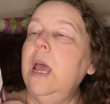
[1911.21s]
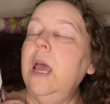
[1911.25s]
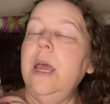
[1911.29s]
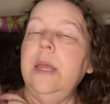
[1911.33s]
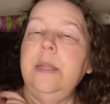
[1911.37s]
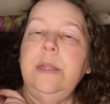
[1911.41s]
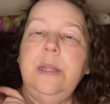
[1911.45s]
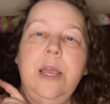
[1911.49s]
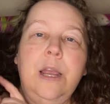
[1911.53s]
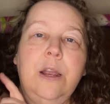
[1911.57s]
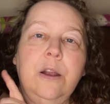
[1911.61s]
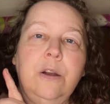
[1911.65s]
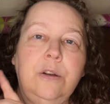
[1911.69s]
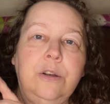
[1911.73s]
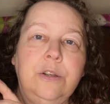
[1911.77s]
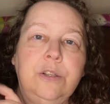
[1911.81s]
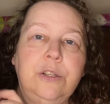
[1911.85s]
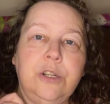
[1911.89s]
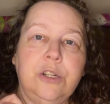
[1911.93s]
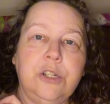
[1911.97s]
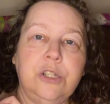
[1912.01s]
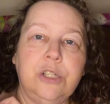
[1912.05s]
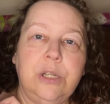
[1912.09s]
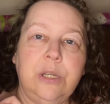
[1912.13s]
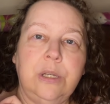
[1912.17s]
and the air
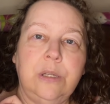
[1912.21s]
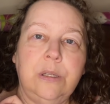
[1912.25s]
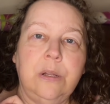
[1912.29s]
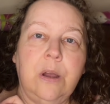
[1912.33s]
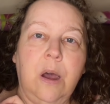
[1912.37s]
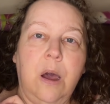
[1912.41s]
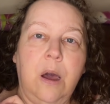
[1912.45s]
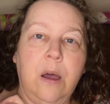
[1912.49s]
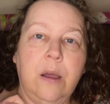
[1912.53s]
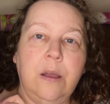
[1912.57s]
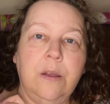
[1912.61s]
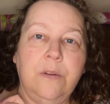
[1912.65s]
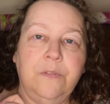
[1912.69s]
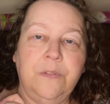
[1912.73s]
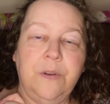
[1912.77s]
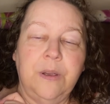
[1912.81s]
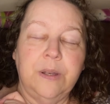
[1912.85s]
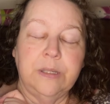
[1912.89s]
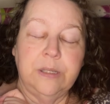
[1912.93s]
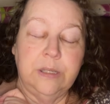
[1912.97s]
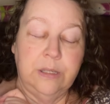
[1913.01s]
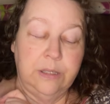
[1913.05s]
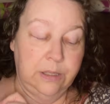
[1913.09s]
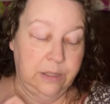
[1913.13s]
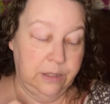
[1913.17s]
conditioning not
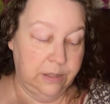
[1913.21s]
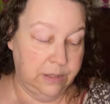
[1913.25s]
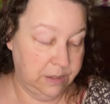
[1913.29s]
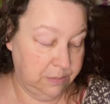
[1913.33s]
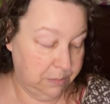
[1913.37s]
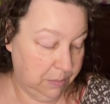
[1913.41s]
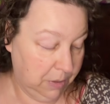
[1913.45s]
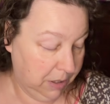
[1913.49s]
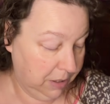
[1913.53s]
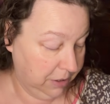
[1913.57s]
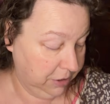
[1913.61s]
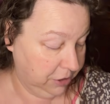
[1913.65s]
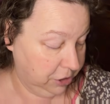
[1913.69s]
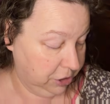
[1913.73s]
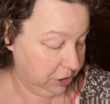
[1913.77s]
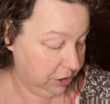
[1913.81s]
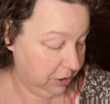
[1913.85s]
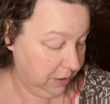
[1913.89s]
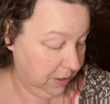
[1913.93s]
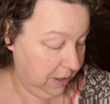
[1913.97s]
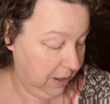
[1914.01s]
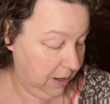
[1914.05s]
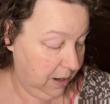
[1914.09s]
affecting it as much.